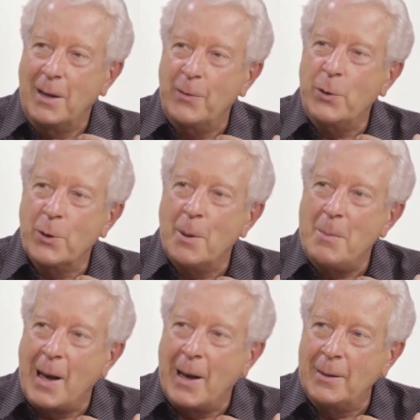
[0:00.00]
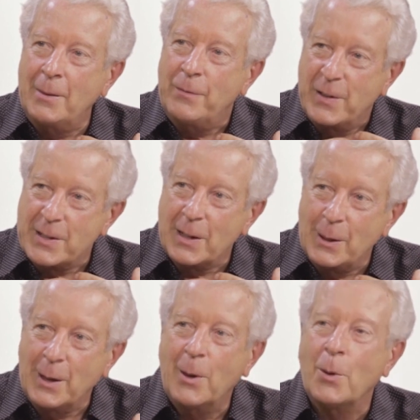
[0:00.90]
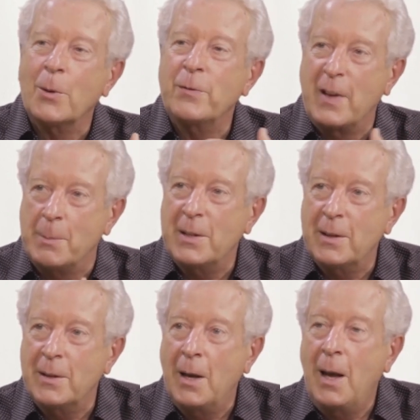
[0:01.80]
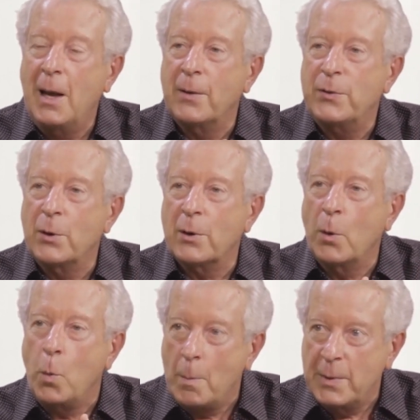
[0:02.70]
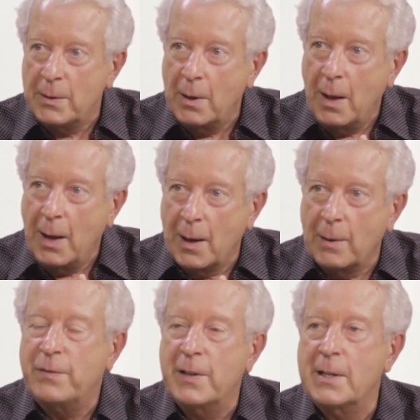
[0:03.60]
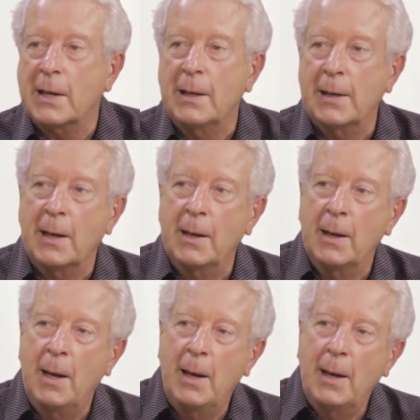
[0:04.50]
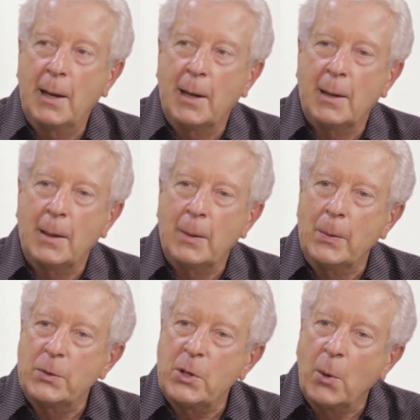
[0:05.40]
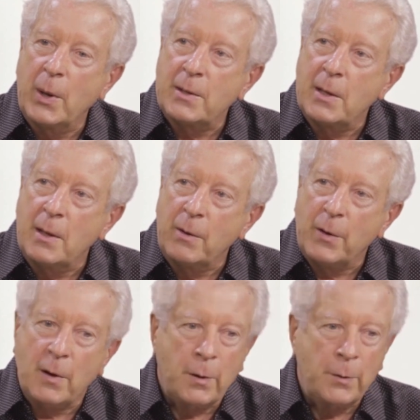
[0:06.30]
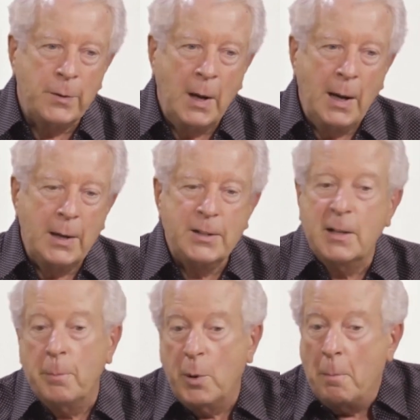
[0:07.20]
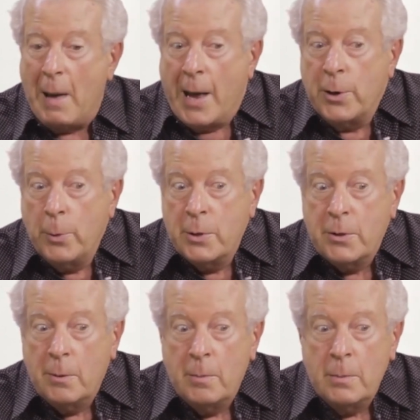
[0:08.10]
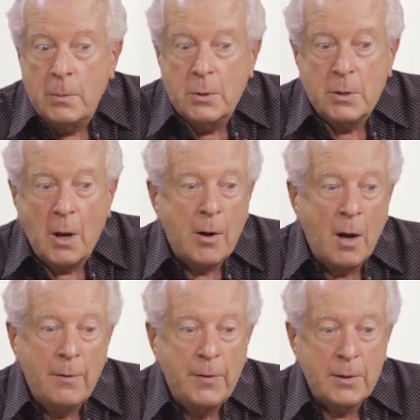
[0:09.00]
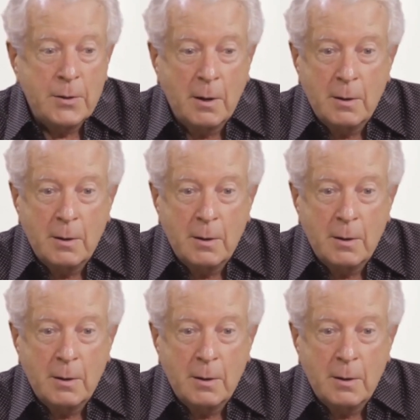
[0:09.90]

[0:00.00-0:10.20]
if you're a man physically, or feminine if you're a woman physically. So it can involve simple mannerisms. Not all of us